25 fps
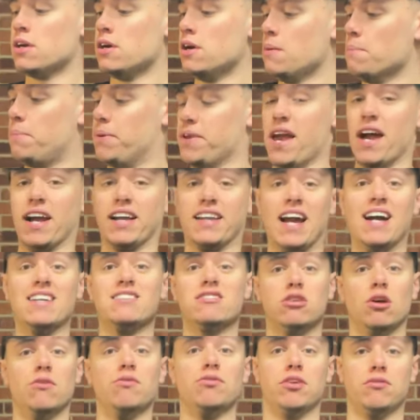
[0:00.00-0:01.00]
But yeah, Guess
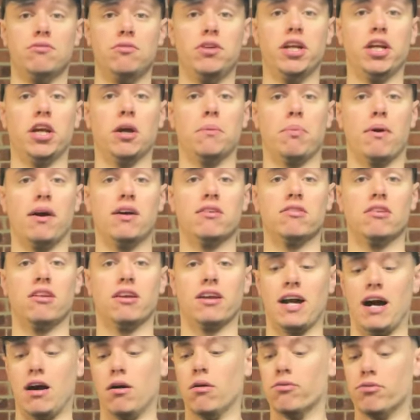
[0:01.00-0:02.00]
is obviously a really good brand to
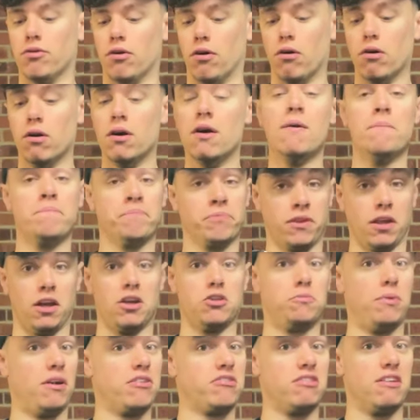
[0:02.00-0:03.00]
look out for,
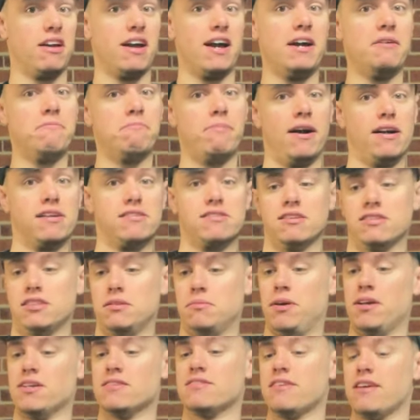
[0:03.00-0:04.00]
especially the handbags as it
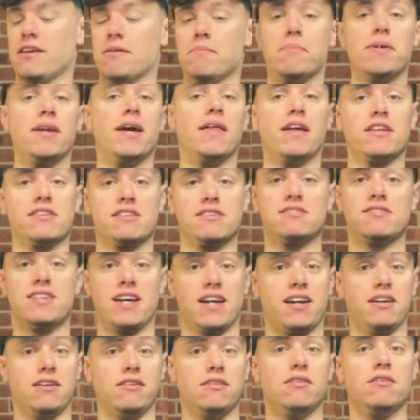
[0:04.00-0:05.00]
may seem. But yeah, that's the
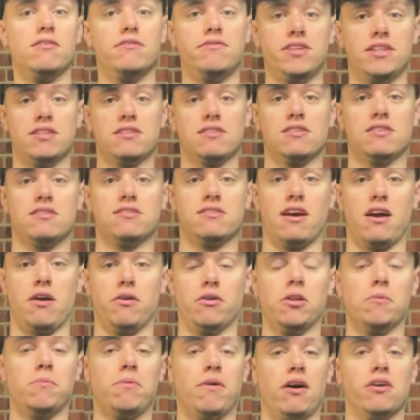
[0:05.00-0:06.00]
second Vinted sale
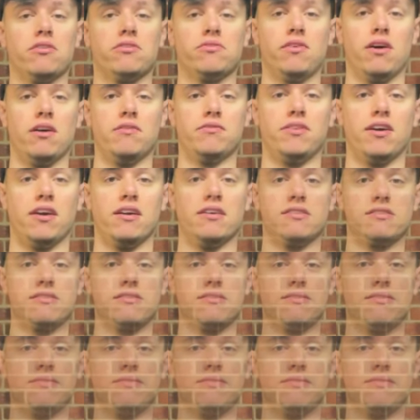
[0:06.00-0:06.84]
in the past five days.